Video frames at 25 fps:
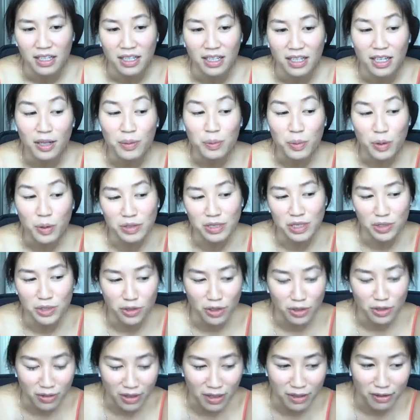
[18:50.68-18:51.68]
a protester
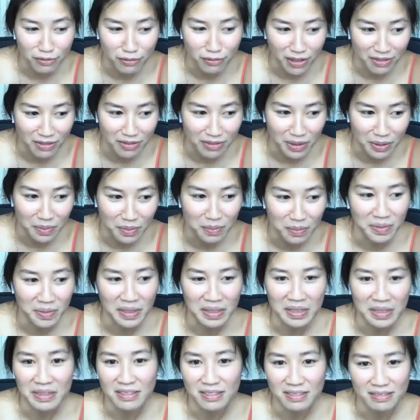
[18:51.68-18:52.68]
had run in front of them,
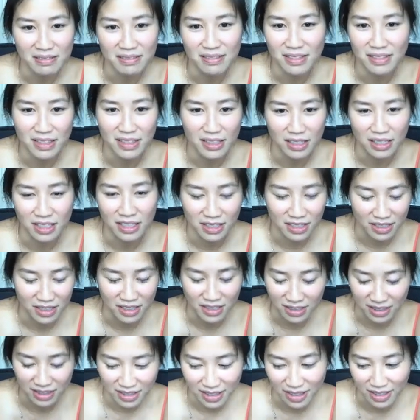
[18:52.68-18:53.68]
but
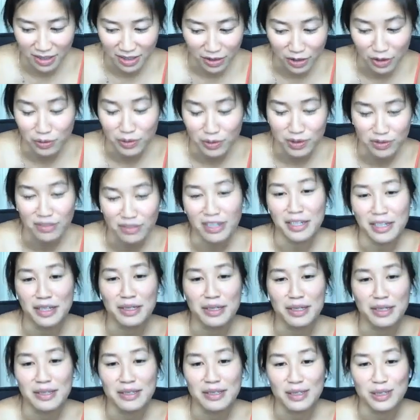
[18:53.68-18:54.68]
there was very
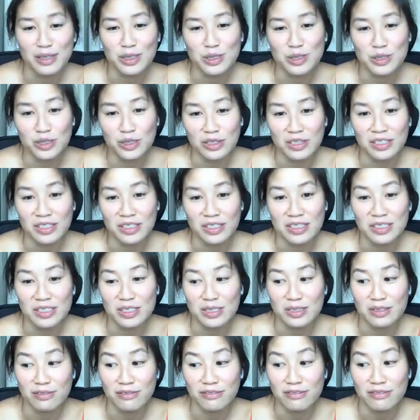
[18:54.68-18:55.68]
clearly
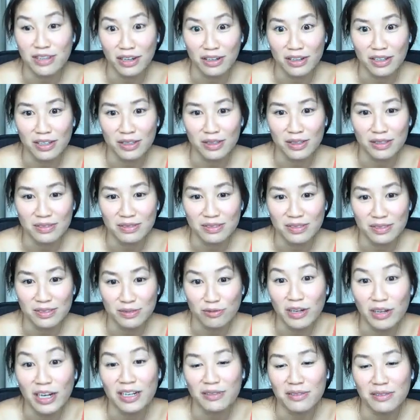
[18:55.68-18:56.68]
journalists very
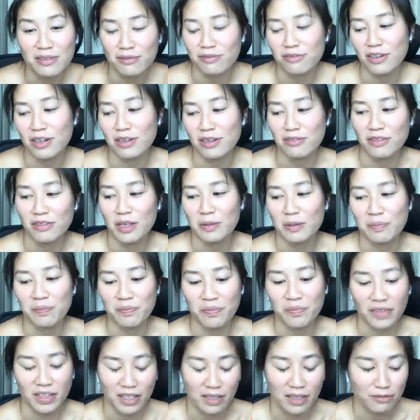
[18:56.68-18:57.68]
right in front of them,
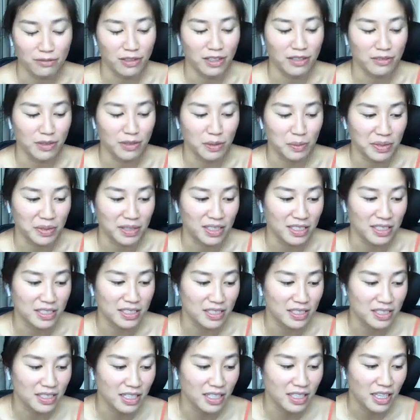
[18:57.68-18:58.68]
in front of the
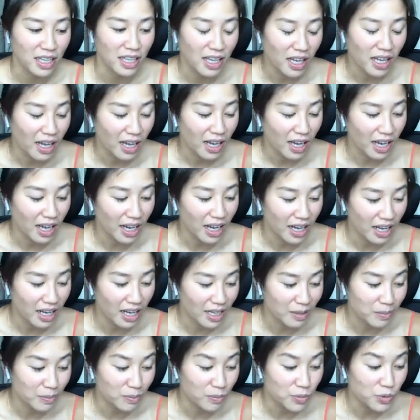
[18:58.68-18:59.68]
police.
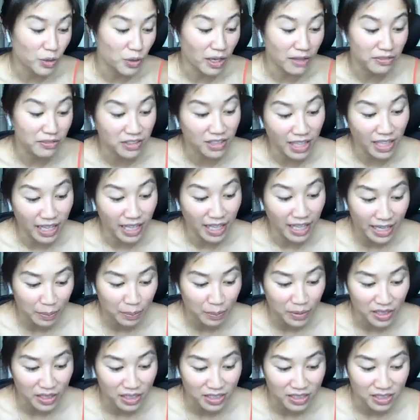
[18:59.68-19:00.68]
So after that
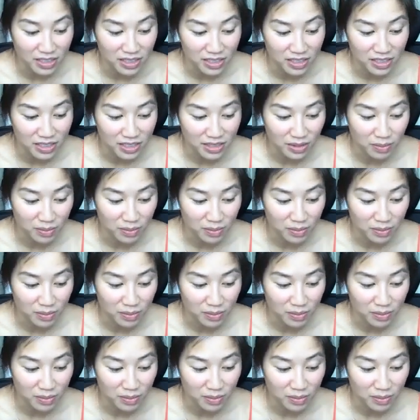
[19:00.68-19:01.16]
happened,